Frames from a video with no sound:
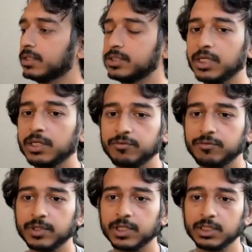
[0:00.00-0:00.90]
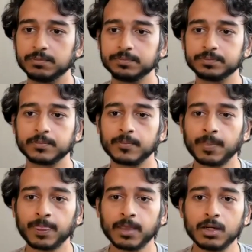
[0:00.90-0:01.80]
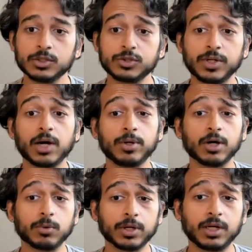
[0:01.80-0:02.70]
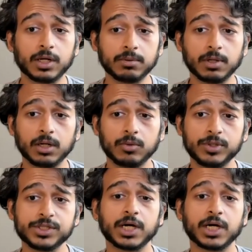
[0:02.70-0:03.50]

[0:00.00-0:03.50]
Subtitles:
stuff. So yeah, we are working on, we just